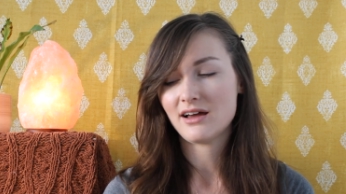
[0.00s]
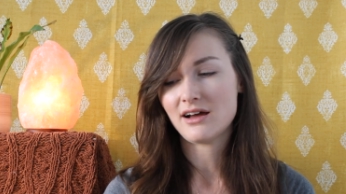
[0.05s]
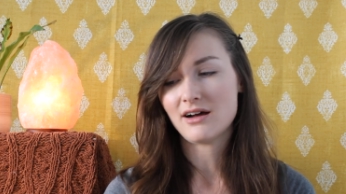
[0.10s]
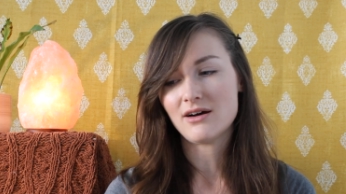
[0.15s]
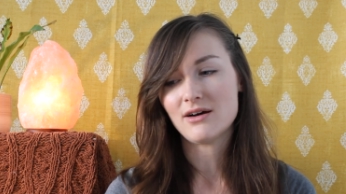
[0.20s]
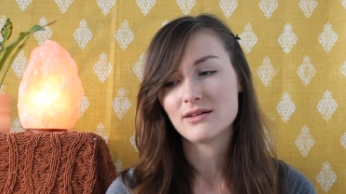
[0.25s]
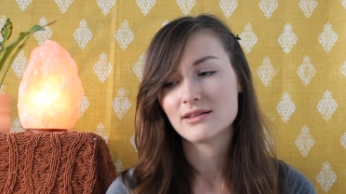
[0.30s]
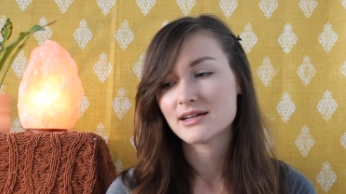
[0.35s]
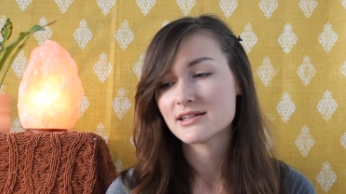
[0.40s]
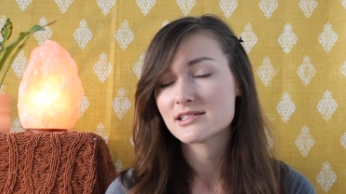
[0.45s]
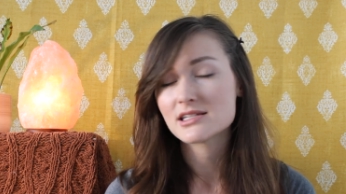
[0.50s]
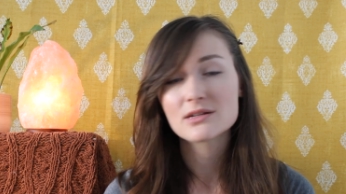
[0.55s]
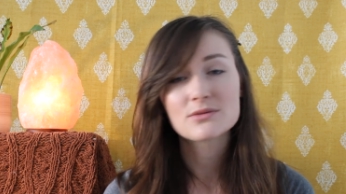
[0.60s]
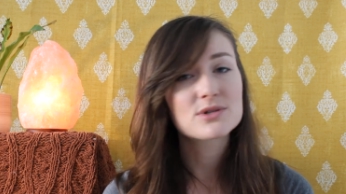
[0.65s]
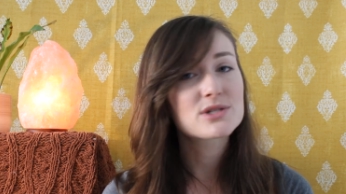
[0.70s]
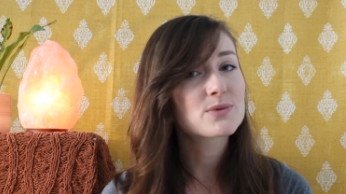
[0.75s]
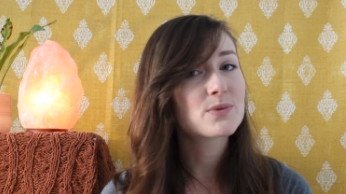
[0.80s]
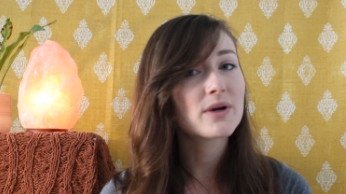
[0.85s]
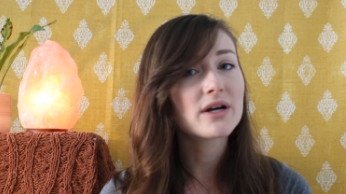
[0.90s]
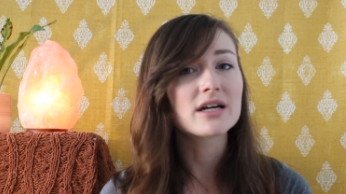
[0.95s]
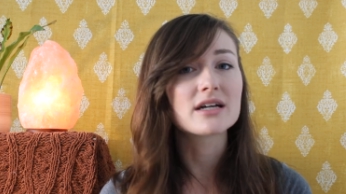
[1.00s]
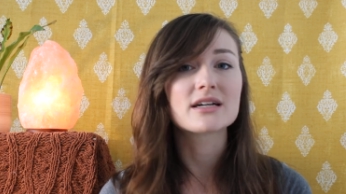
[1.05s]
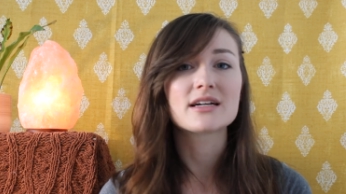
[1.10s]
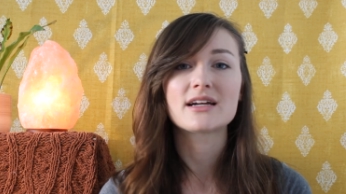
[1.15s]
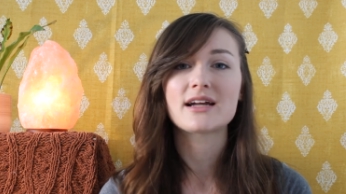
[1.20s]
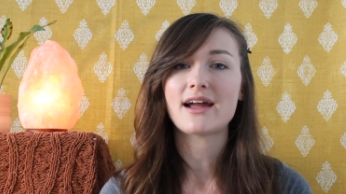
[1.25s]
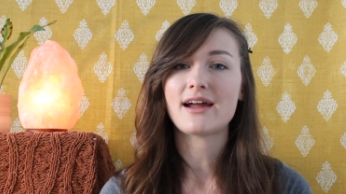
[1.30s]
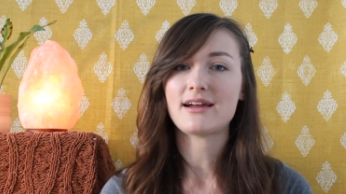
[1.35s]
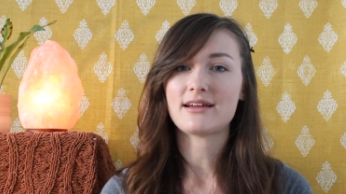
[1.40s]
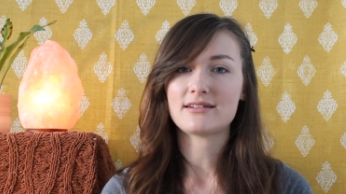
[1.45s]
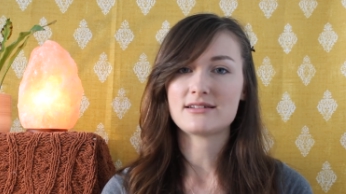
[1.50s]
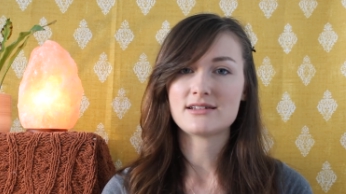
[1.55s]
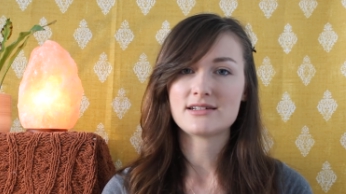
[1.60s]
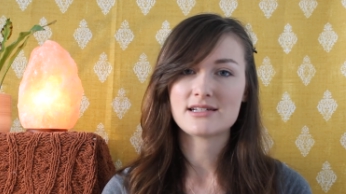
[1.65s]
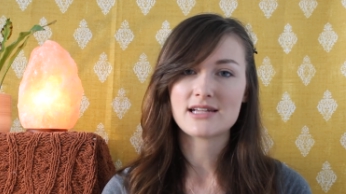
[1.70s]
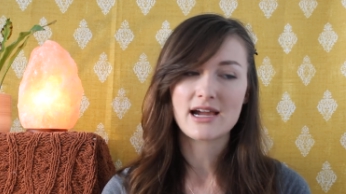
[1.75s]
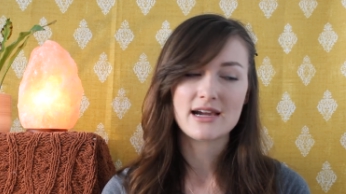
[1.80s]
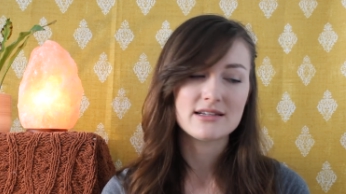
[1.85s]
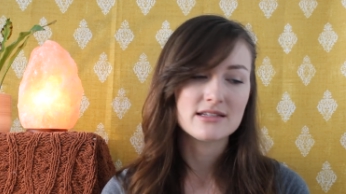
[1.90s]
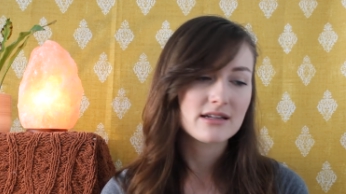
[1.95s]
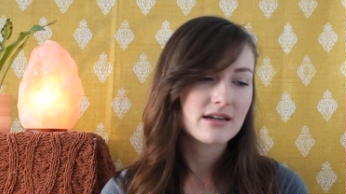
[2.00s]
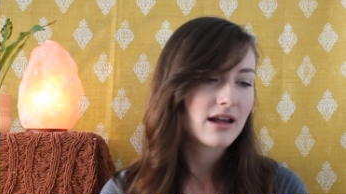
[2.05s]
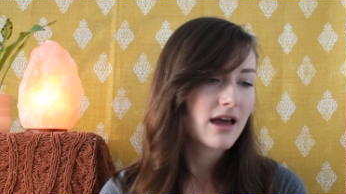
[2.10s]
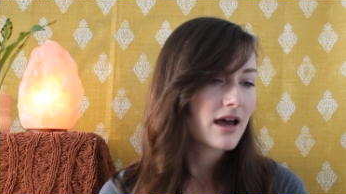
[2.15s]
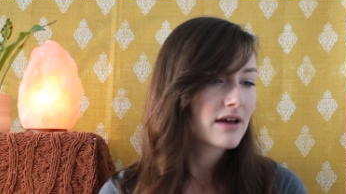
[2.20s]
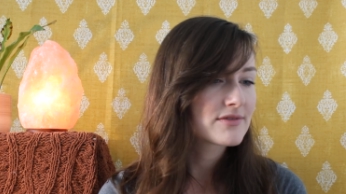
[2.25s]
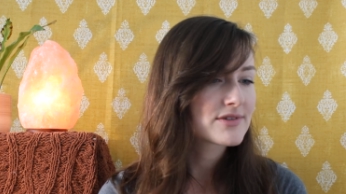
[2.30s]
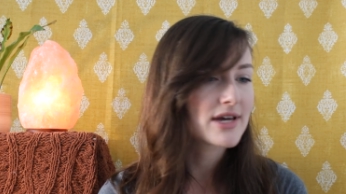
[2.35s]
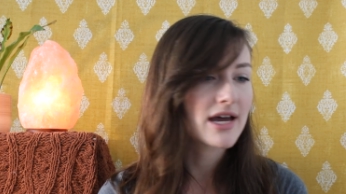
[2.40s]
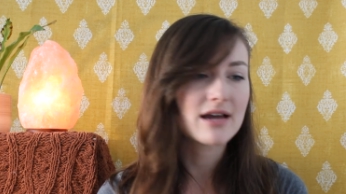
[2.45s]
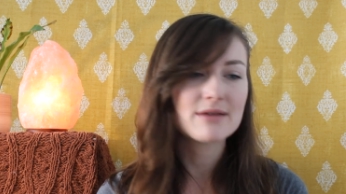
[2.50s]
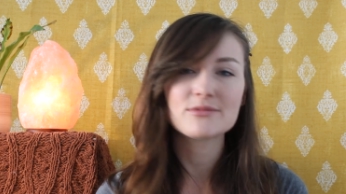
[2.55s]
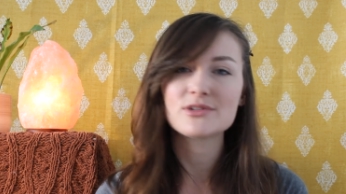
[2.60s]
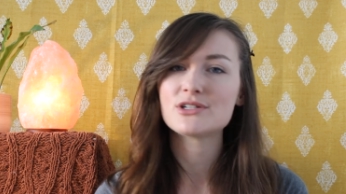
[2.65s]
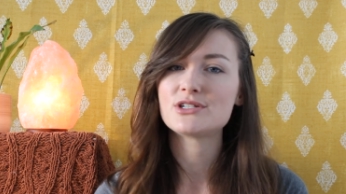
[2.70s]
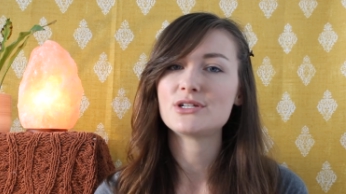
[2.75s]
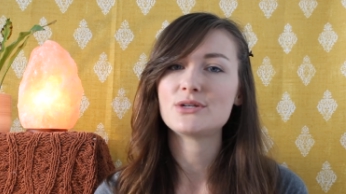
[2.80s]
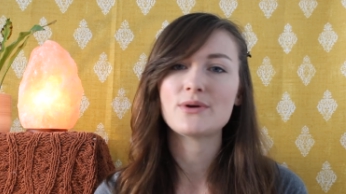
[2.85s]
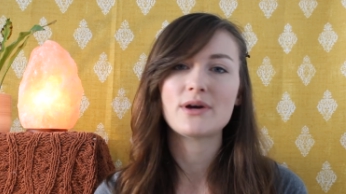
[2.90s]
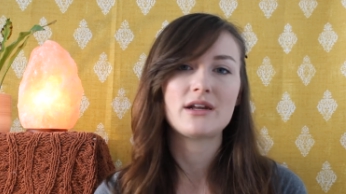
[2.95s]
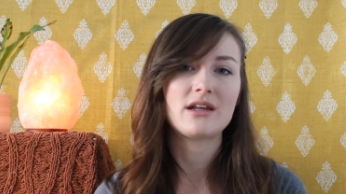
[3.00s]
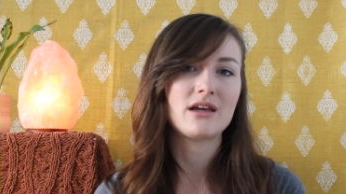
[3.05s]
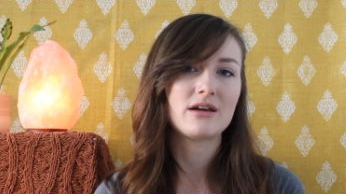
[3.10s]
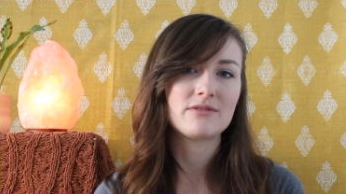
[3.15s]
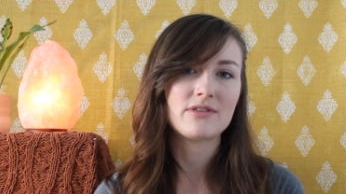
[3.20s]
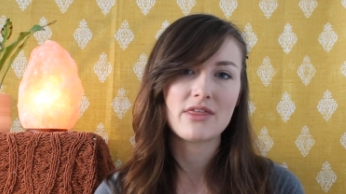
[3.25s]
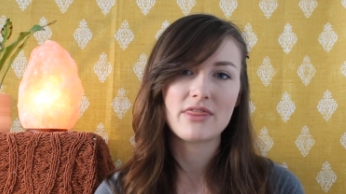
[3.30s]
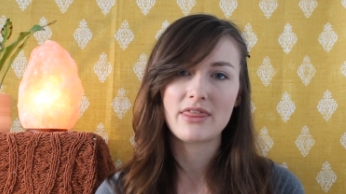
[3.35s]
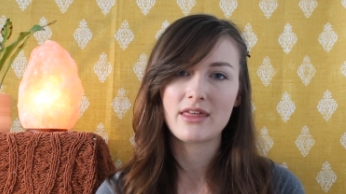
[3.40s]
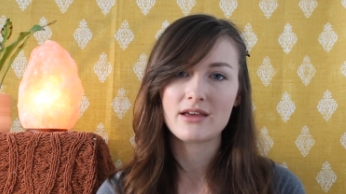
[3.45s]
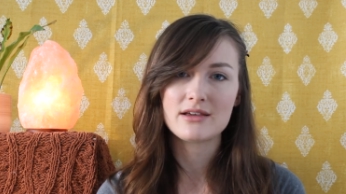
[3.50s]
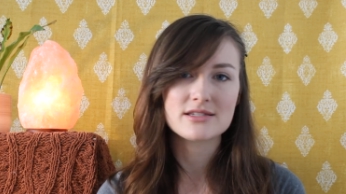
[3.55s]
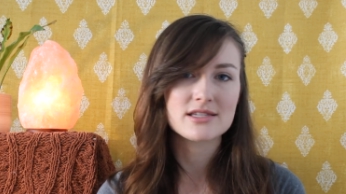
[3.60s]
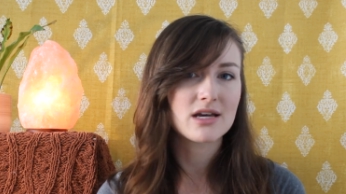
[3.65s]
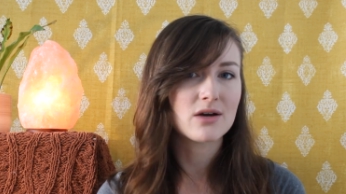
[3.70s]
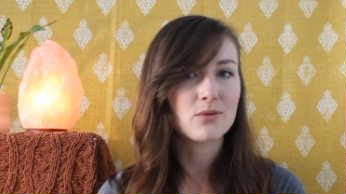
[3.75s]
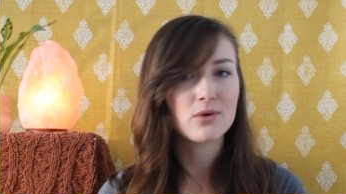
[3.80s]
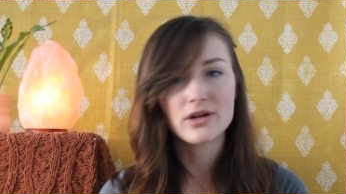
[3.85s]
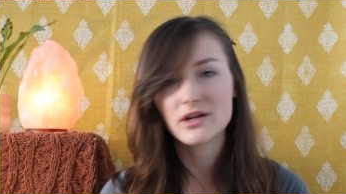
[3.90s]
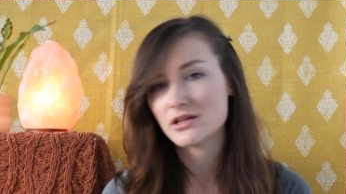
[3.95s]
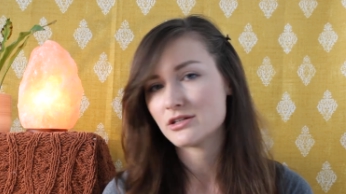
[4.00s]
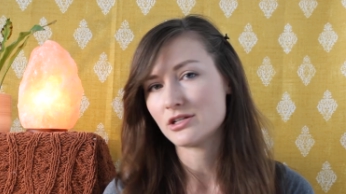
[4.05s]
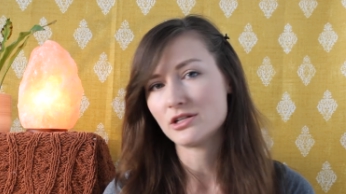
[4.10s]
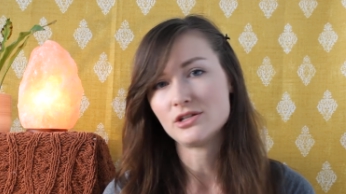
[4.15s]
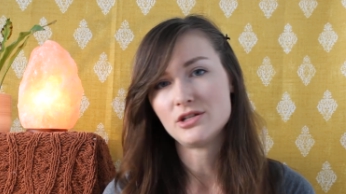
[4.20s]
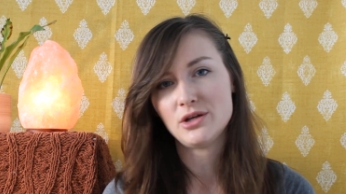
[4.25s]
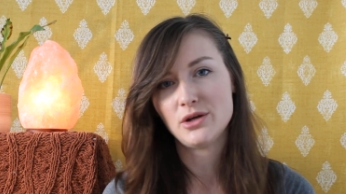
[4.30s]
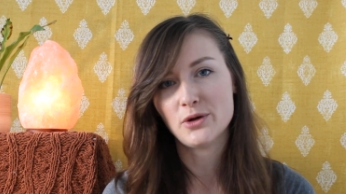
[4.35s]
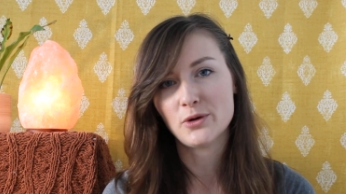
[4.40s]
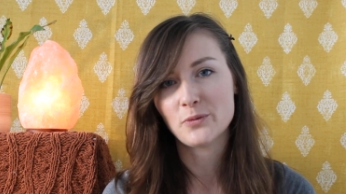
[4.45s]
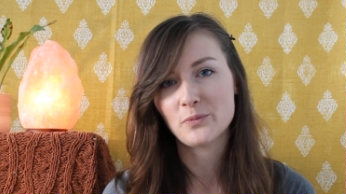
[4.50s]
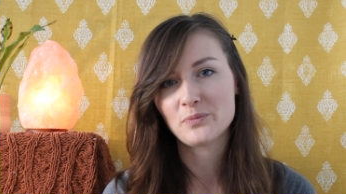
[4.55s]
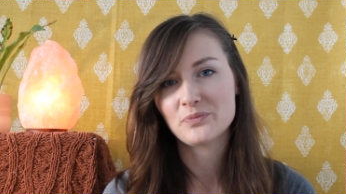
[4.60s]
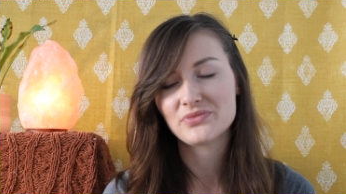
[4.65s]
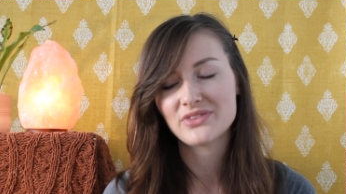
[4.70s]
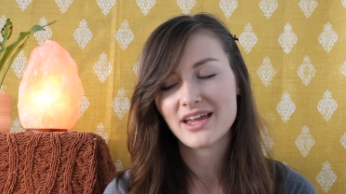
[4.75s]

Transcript: all I did was work and I didn't have time to do any of the things I wanted to do.